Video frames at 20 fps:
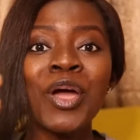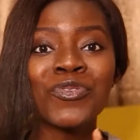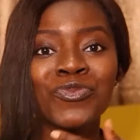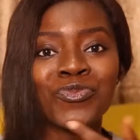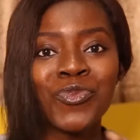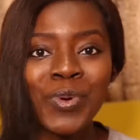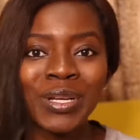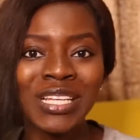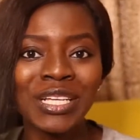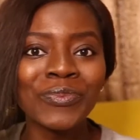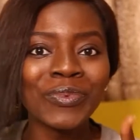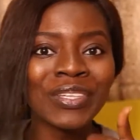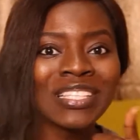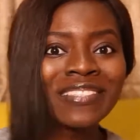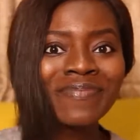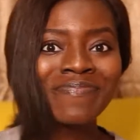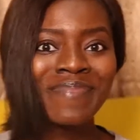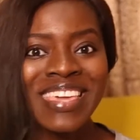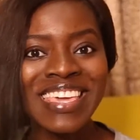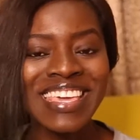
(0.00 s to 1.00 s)
rolling
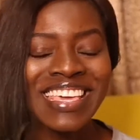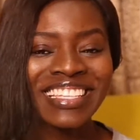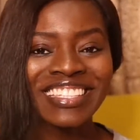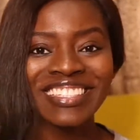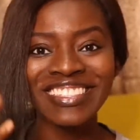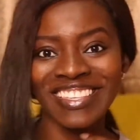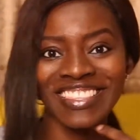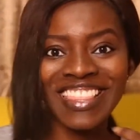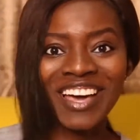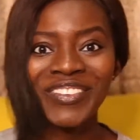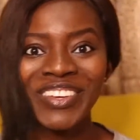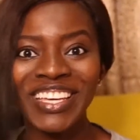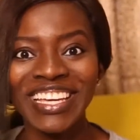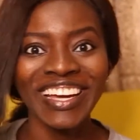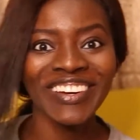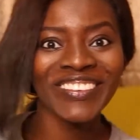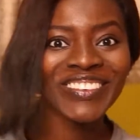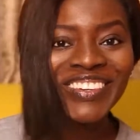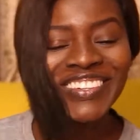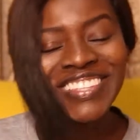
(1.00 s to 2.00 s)
with me so that we
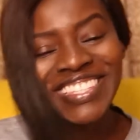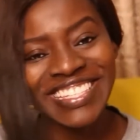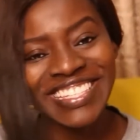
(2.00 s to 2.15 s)
can work